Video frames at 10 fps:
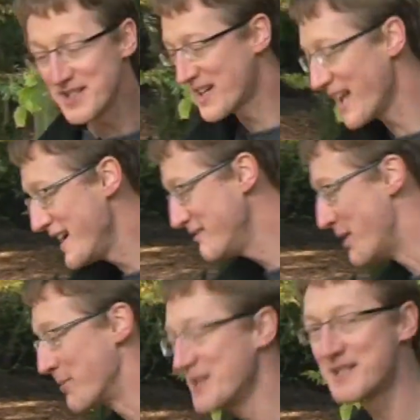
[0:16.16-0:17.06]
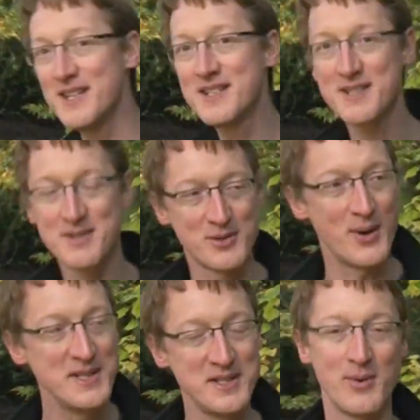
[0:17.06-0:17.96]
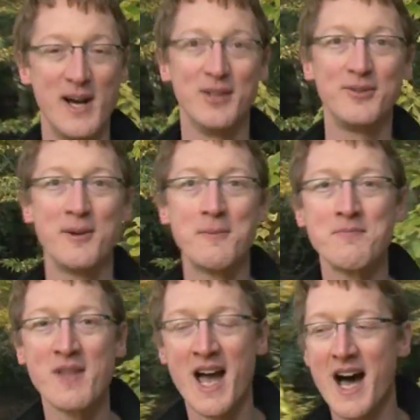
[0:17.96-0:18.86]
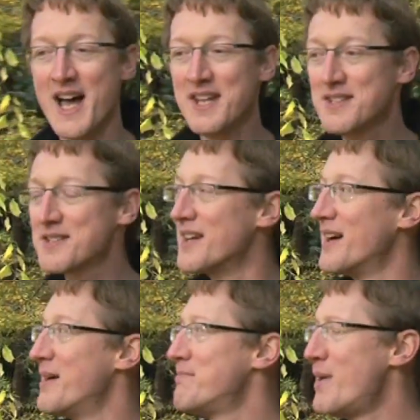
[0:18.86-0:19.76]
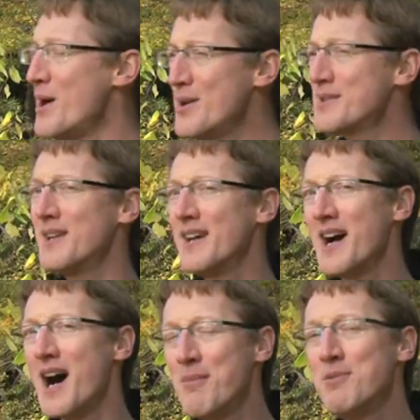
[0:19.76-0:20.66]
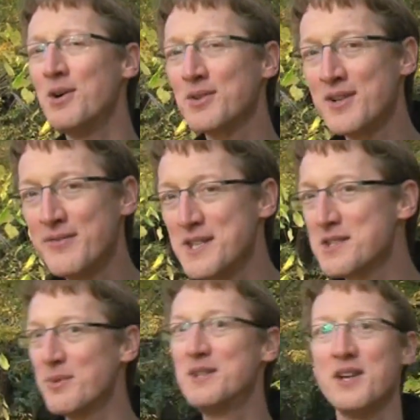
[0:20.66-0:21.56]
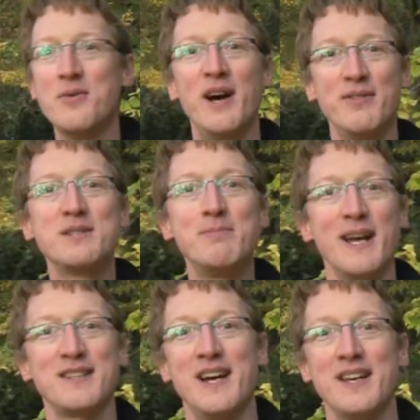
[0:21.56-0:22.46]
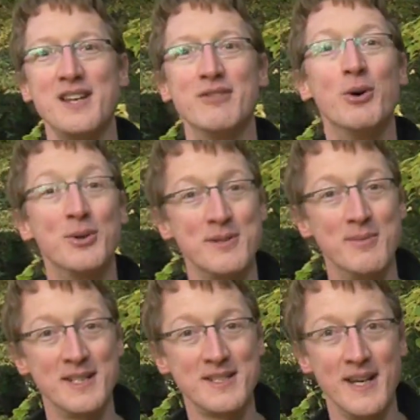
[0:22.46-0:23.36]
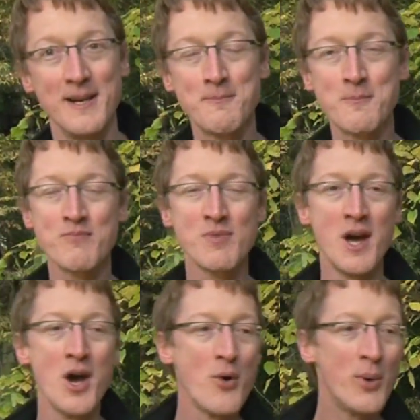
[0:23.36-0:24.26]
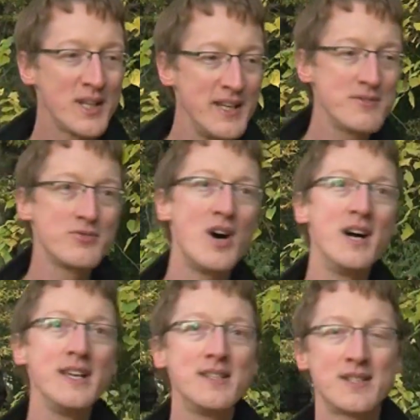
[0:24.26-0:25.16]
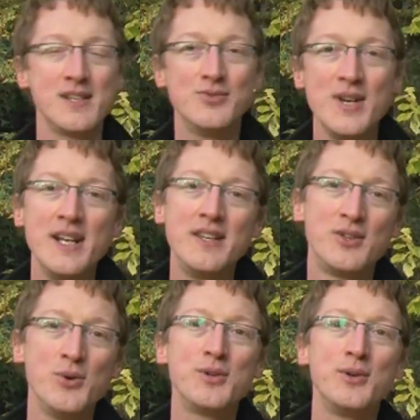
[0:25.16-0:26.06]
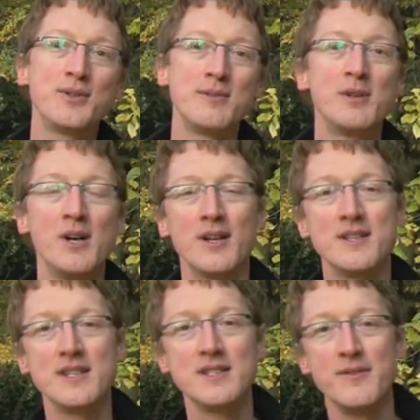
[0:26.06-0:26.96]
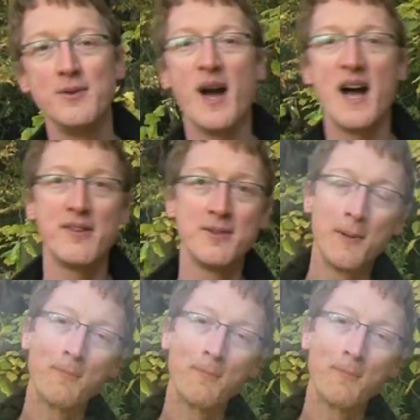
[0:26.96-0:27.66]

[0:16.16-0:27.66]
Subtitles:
I'd like to clear up, this is 2012, and personally, I'm not convinced we do have a spectacular autumn this year. What gives rise to really good autumn colours is if you have